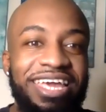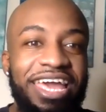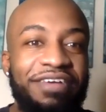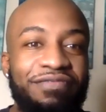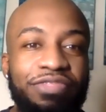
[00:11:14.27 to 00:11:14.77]

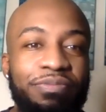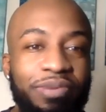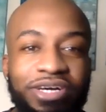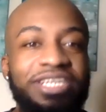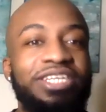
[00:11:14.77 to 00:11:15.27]
and
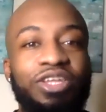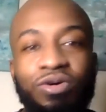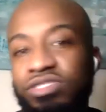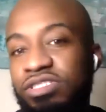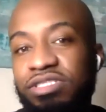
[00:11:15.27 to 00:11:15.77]
putting
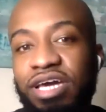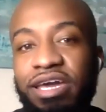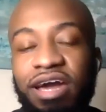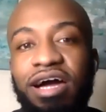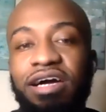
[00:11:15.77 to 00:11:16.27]
those
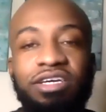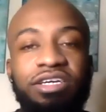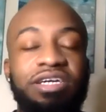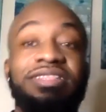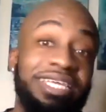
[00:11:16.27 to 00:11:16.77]

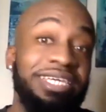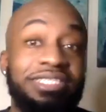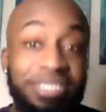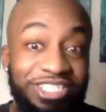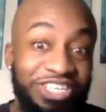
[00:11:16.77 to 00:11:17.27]
good
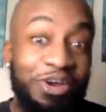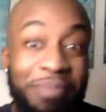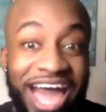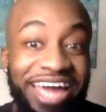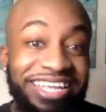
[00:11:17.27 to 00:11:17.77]
things into your
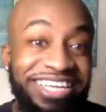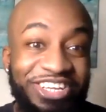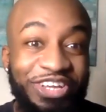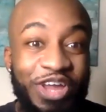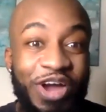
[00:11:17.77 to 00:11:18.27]
body, yeah.
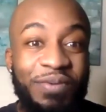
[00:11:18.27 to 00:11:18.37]
You know?